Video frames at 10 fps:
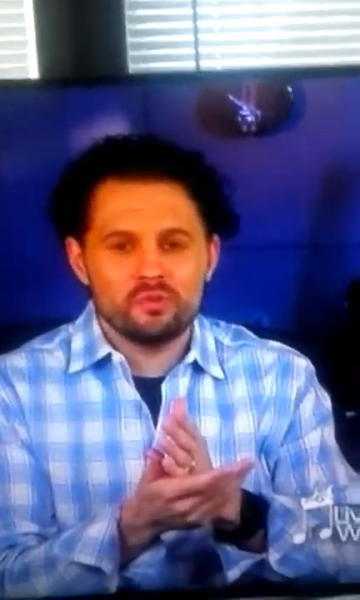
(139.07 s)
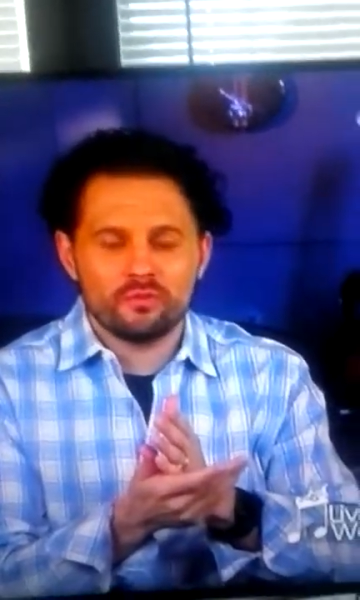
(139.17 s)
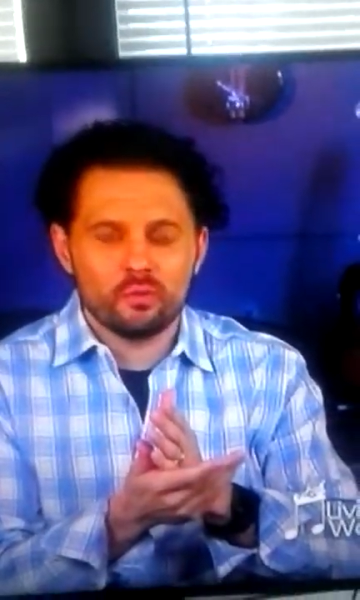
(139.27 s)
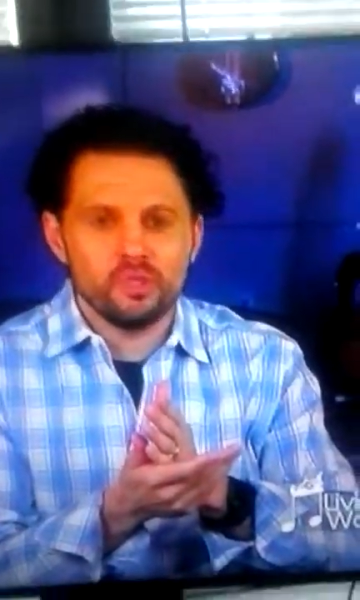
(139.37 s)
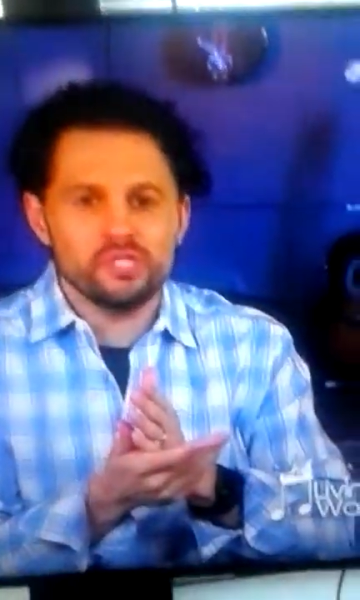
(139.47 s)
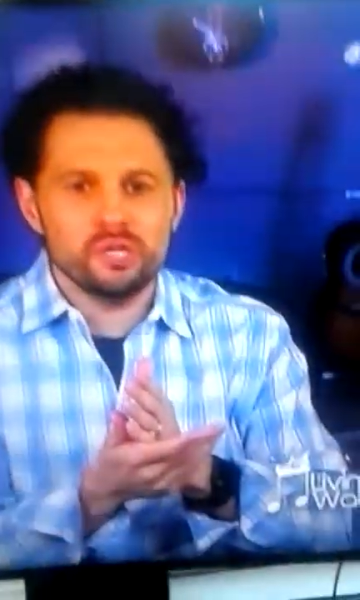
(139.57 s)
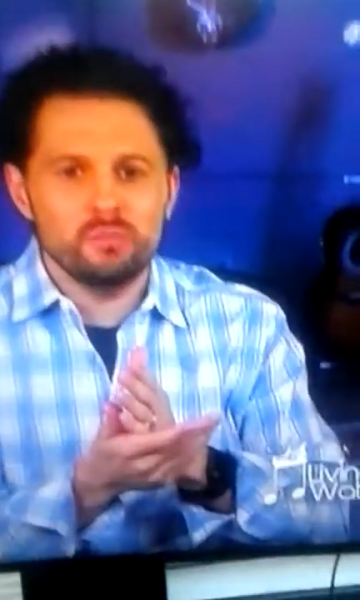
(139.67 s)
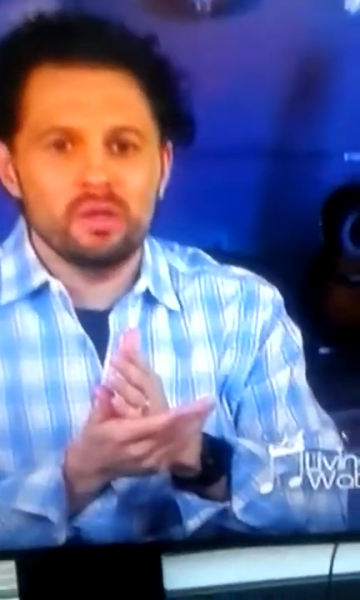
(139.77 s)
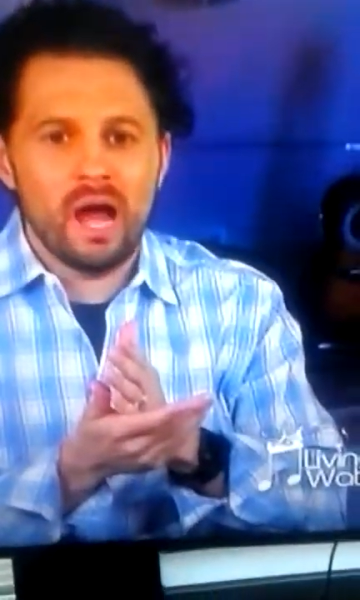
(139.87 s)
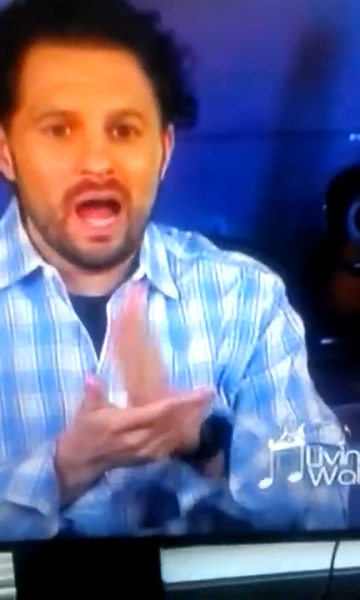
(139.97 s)
fruition, but
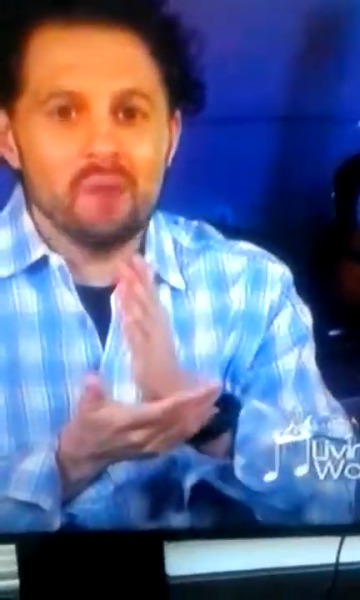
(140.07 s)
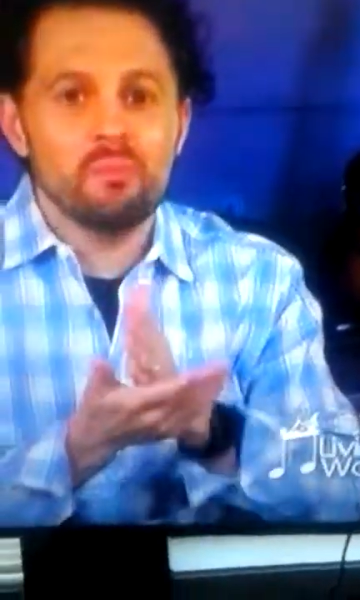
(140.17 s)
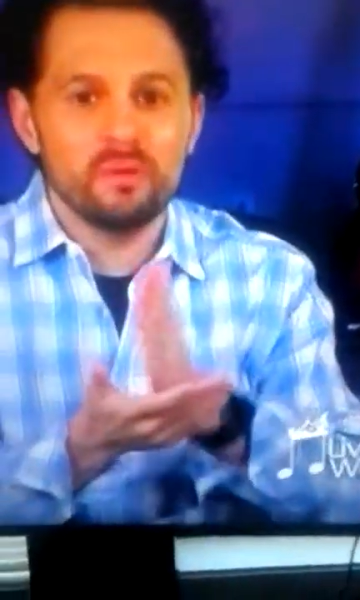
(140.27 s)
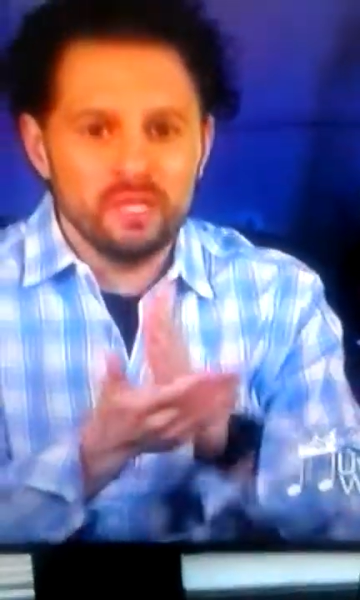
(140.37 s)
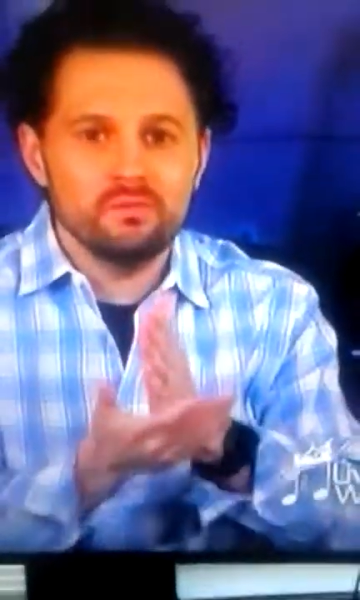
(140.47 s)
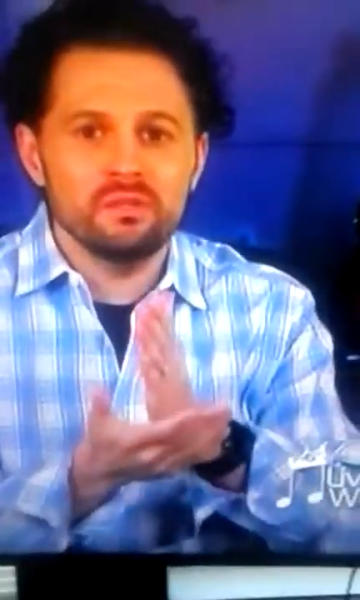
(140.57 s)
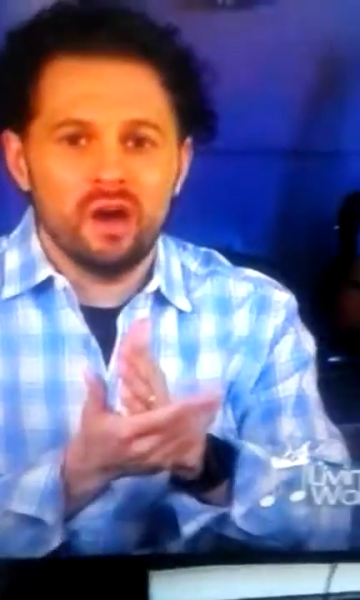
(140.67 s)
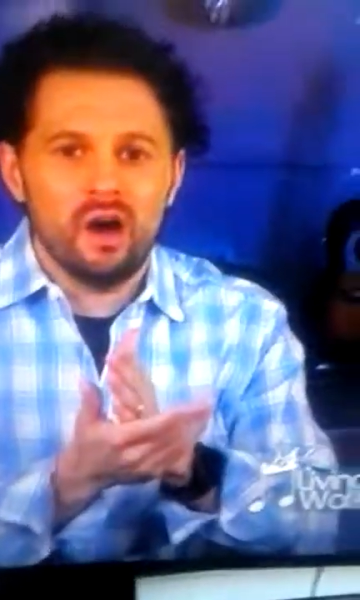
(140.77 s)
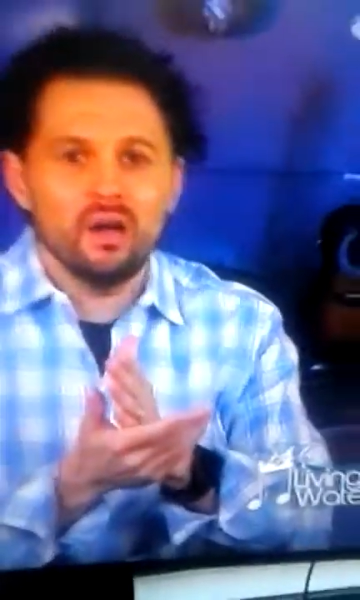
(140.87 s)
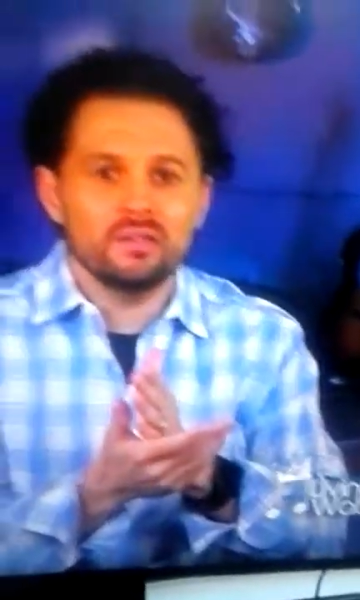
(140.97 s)
I believe
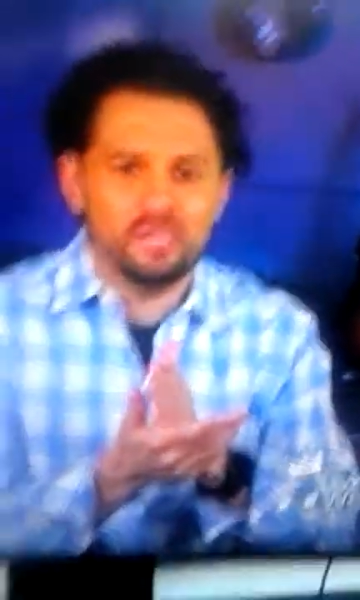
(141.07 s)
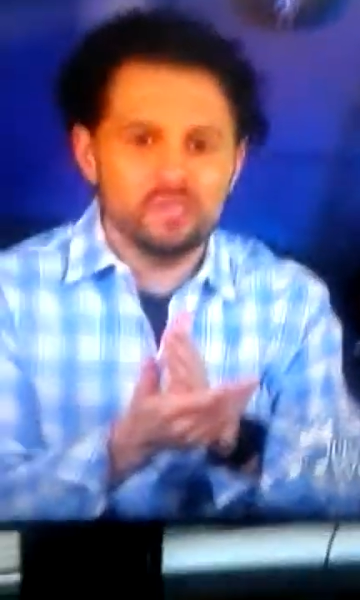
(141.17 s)
God that He's